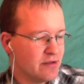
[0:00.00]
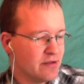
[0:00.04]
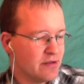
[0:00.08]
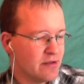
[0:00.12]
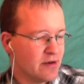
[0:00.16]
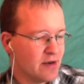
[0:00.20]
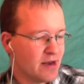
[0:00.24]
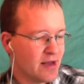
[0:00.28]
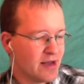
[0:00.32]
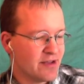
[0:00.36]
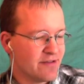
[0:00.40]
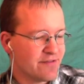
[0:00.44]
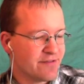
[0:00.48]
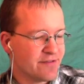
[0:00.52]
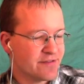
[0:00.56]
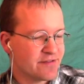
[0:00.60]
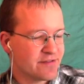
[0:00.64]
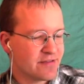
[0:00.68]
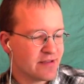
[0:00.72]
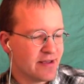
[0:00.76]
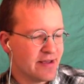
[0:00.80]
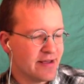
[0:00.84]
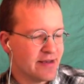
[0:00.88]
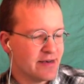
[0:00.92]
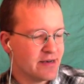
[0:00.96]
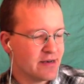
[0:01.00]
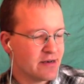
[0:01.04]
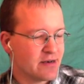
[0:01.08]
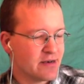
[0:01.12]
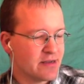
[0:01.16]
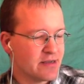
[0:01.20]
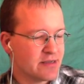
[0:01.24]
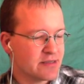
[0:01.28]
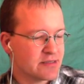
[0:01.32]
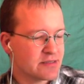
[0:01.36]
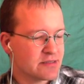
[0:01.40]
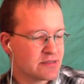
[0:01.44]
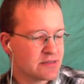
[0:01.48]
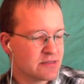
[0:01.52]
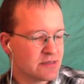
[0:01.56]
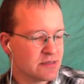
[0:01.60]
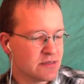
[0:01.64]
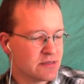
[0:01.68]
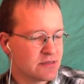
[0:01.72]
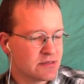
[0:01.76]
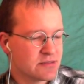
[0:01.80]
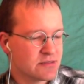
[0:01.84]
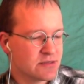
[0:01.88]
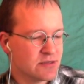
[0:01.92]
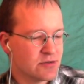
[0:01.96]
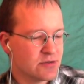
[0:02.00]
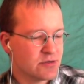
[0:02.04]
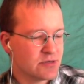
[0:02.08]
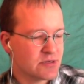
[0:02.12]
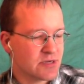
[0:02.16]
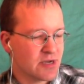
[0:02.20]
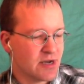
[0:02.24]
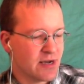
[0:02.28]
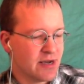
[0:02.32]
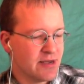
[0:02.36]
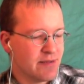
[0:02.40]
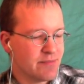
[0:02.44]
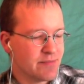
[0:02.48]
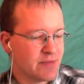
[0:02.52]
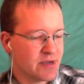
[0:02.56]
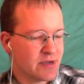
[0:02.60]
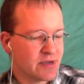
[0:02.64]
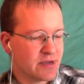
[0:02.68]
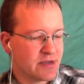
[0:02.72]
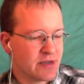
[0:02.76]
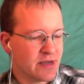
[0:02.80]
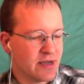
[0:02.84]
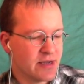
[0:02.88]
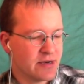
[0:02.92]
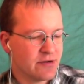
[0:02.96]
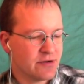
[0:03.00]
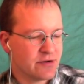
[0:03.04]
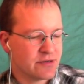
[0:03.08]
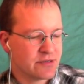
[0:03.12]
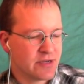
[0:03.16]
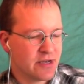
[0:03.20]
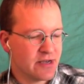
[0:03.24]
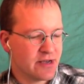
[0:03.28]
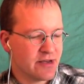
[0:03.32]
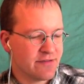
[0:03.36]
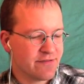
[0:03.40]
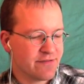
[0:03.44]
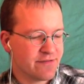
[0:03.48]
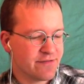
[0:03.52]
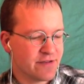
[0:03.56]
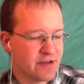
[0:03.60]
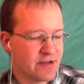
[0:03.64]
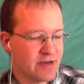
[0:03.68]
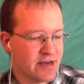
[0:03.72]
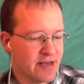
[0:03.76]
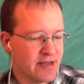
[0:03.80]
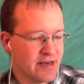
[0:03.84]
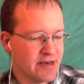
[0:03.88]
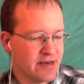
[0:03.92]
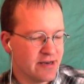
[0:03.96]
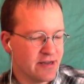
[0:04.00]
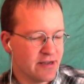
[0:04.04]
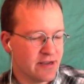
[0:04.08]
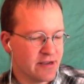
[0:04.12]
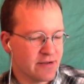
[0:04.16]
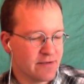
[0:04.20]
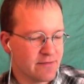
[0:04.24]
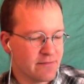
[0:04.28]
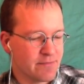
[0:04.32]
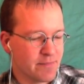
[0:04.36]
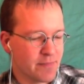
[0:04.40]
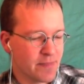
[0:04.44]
Life is endless, so time cannot have an ending.